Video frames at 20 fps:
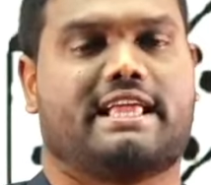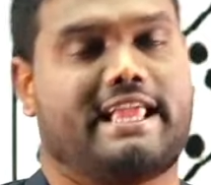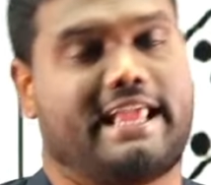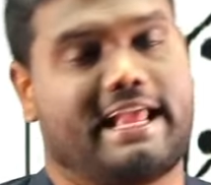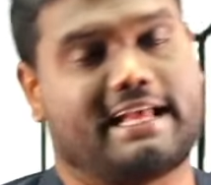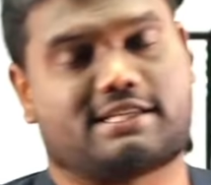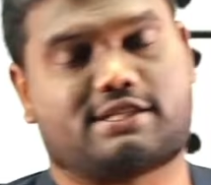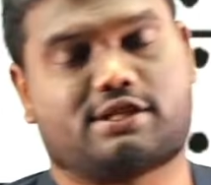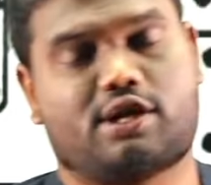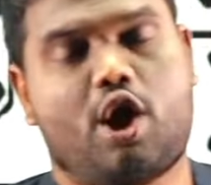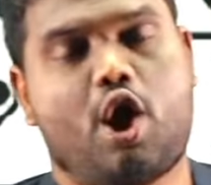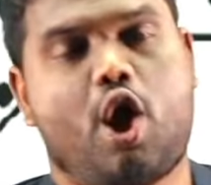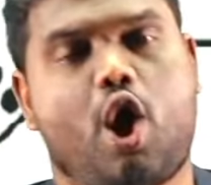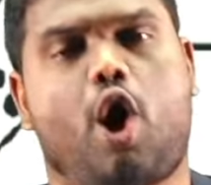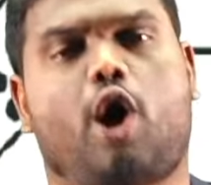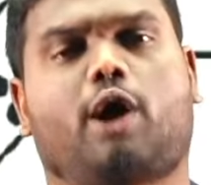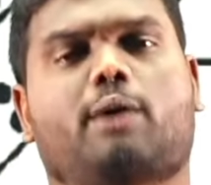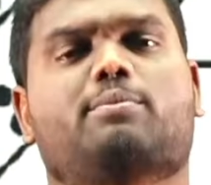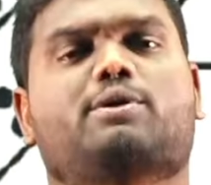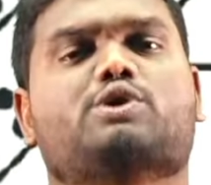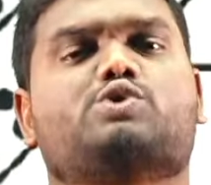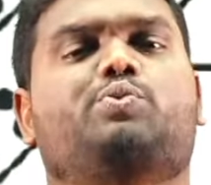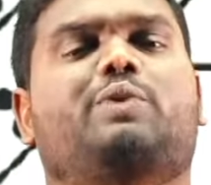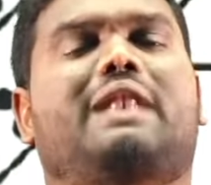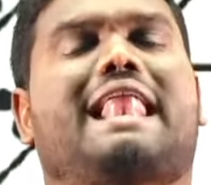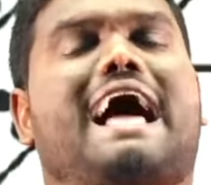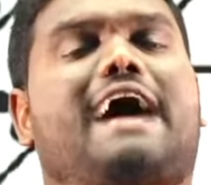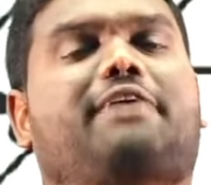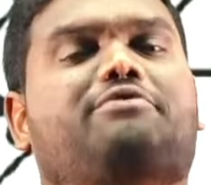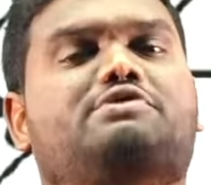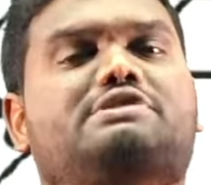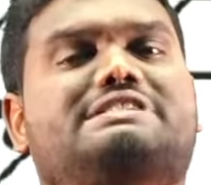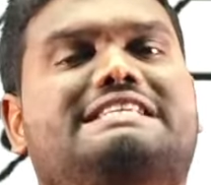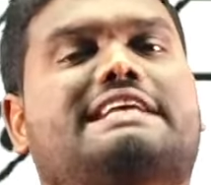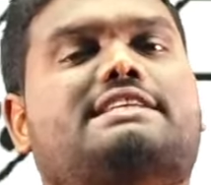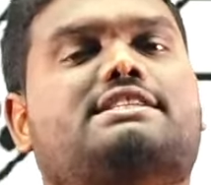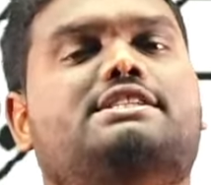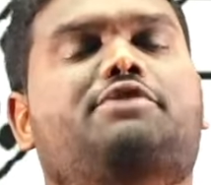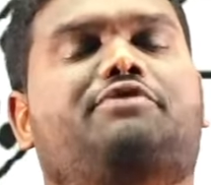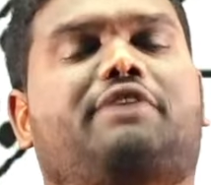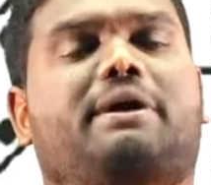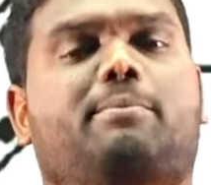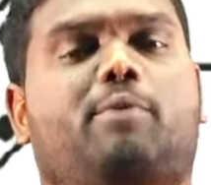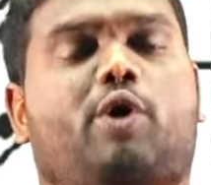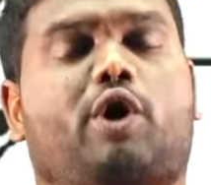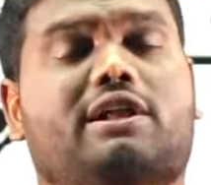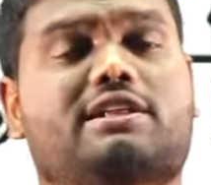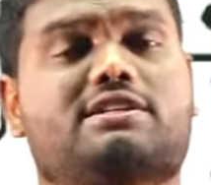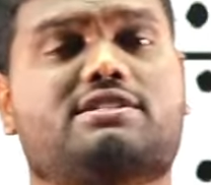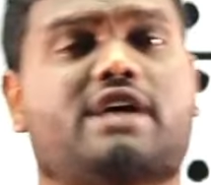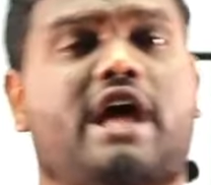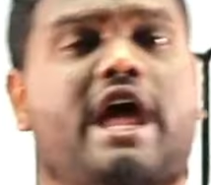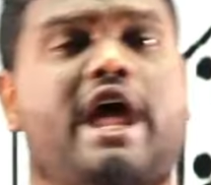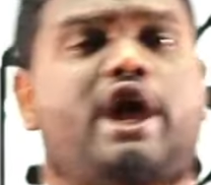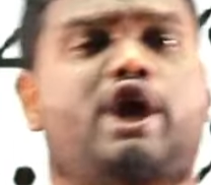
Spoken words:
Yes, almost we'll have 6 different models.